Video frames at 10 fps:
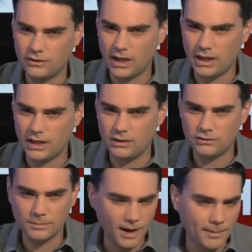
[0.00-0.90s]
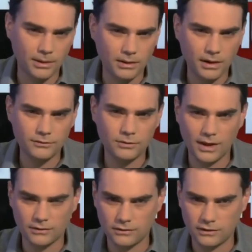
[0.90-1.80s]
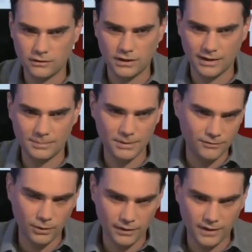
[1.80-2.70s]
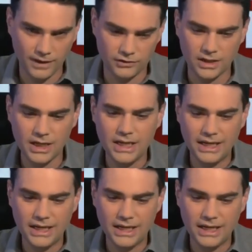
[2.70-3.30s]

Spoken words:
say, September of 2016, like before the election?